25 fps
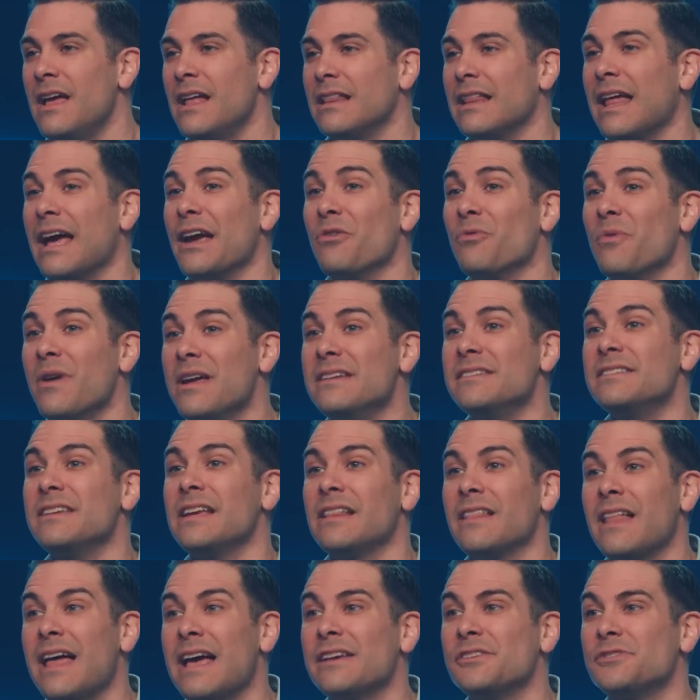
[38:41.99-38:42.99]
Like
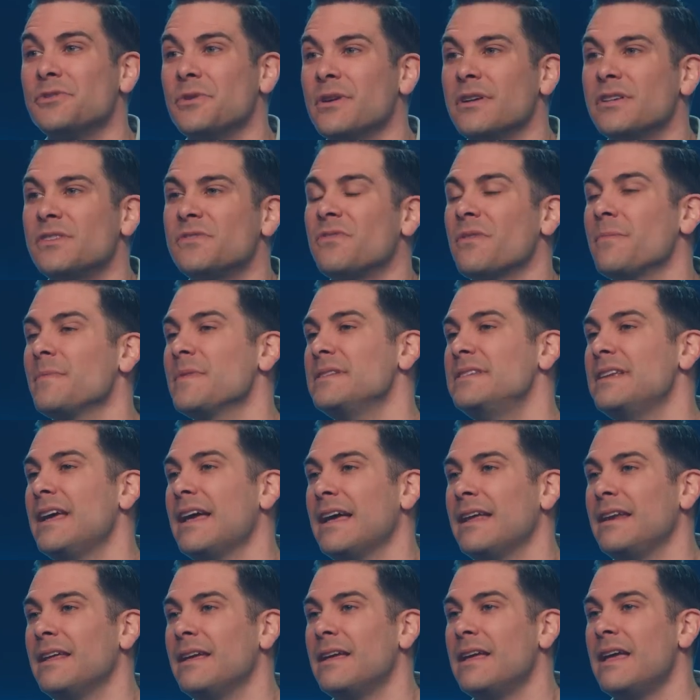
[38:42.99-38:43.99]
raising Lazarus from the
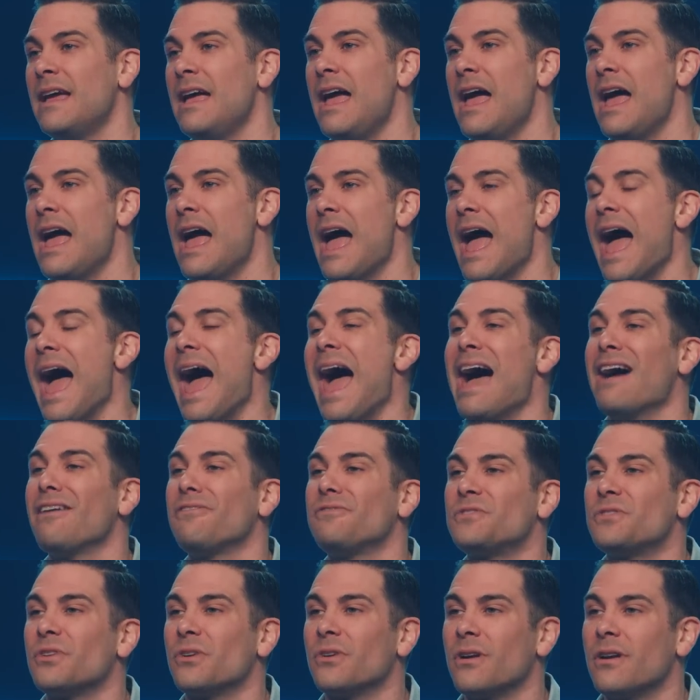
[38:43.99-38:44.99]
dead
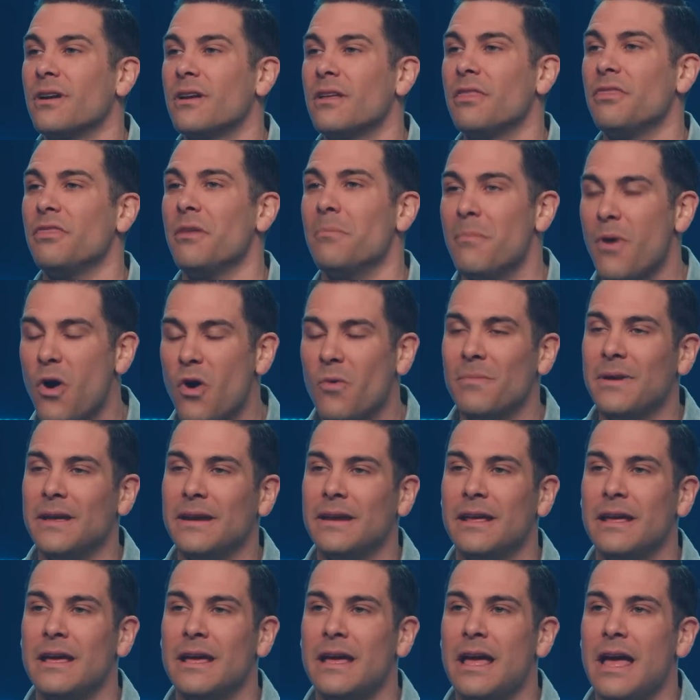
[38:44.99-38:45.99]
after the moment
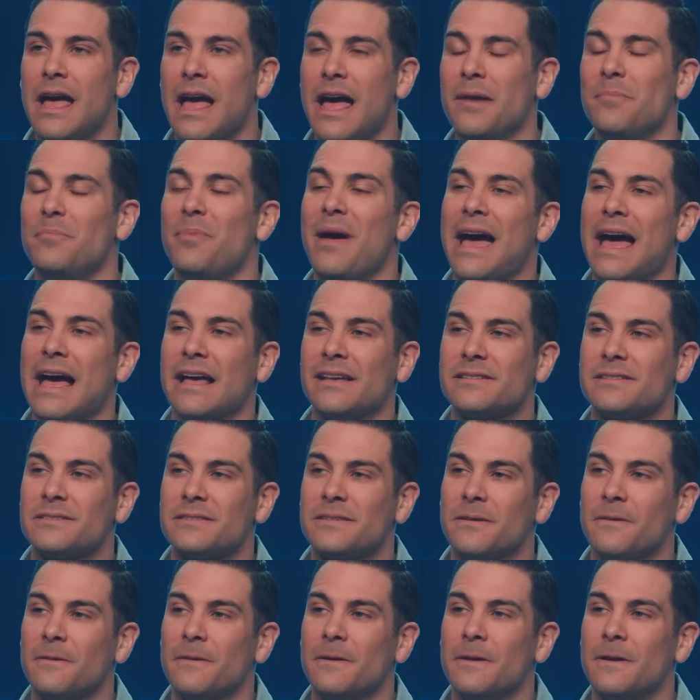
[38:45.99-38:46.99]
had
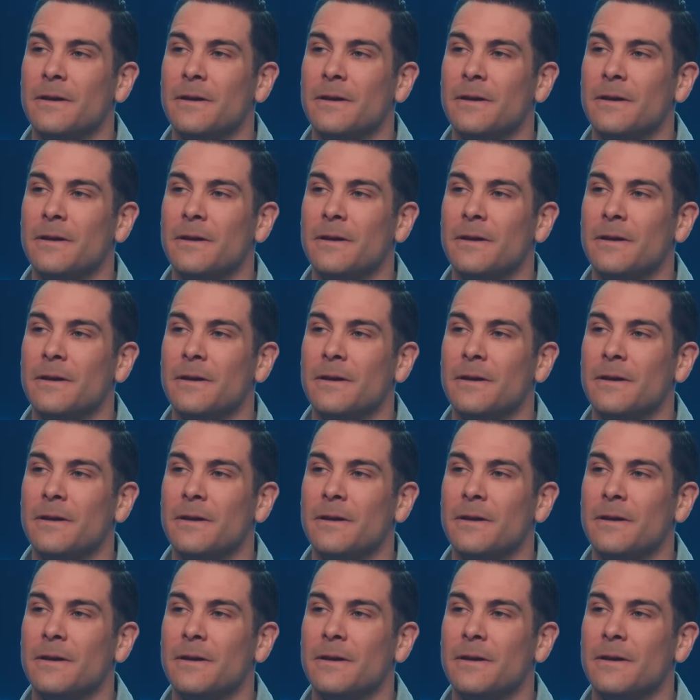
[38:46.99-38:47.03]
passed.